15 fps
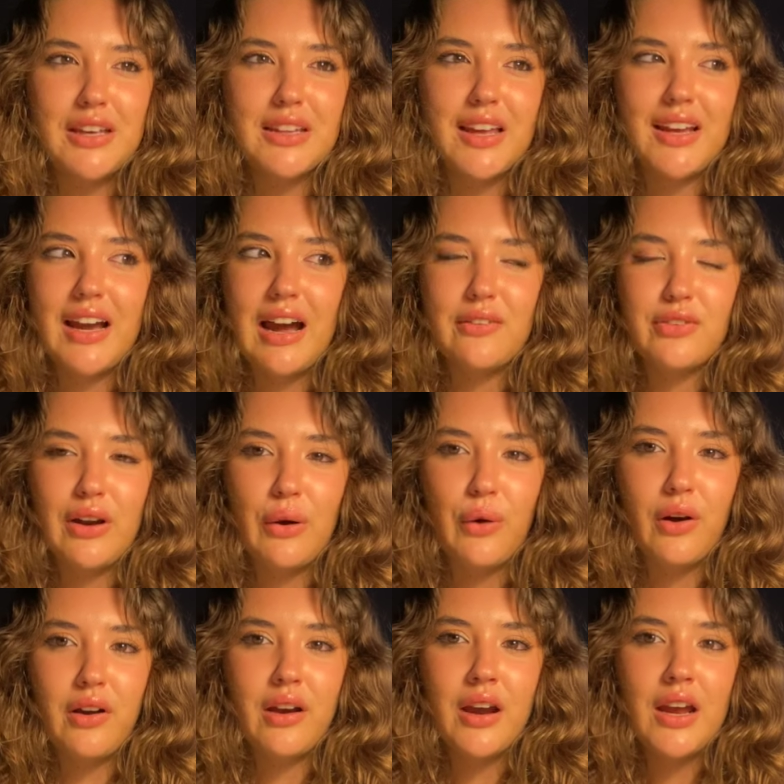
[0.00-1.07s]
like half an
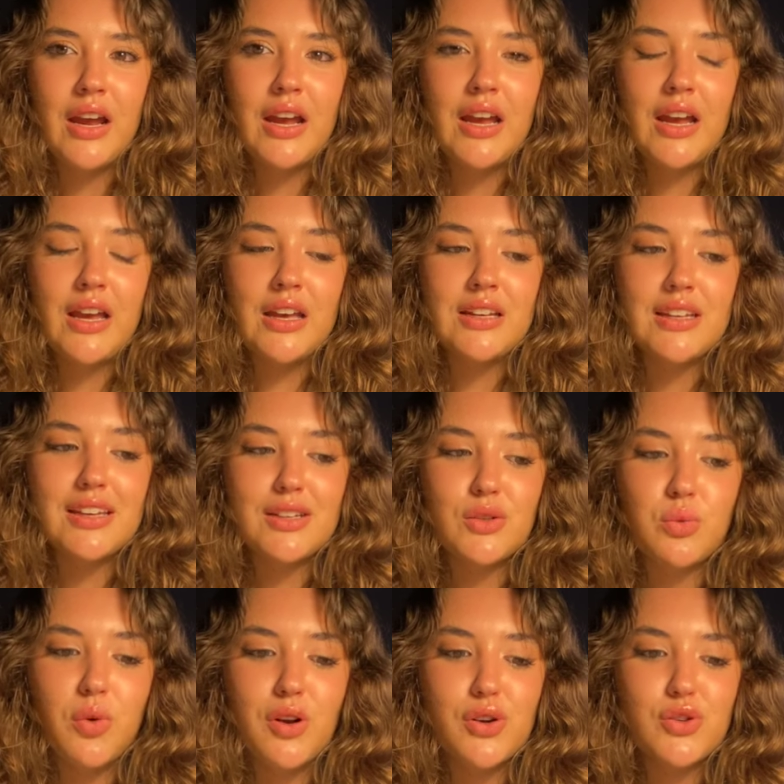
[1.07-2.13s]
hour to get to
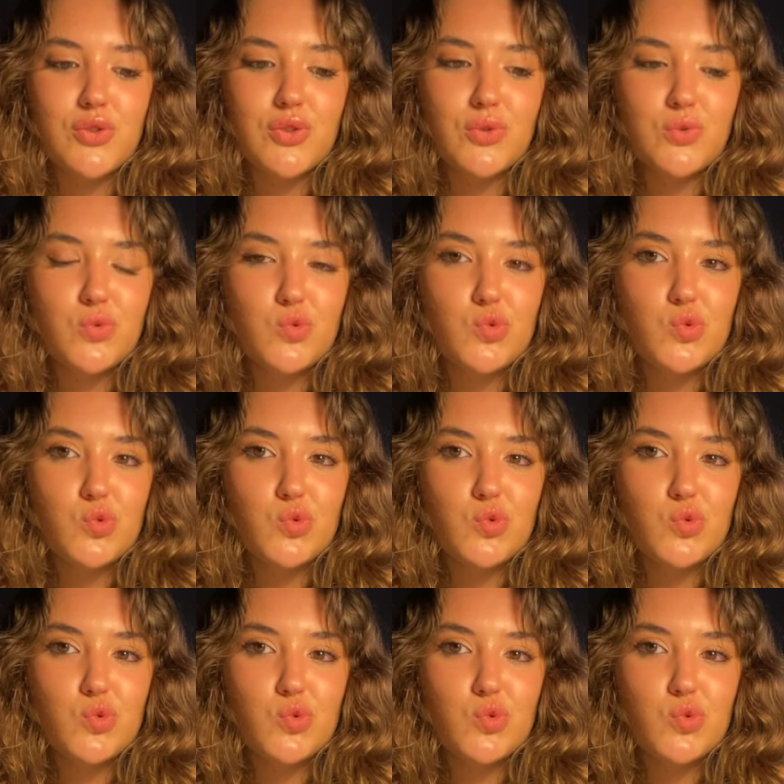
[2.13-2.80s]
Waterstones.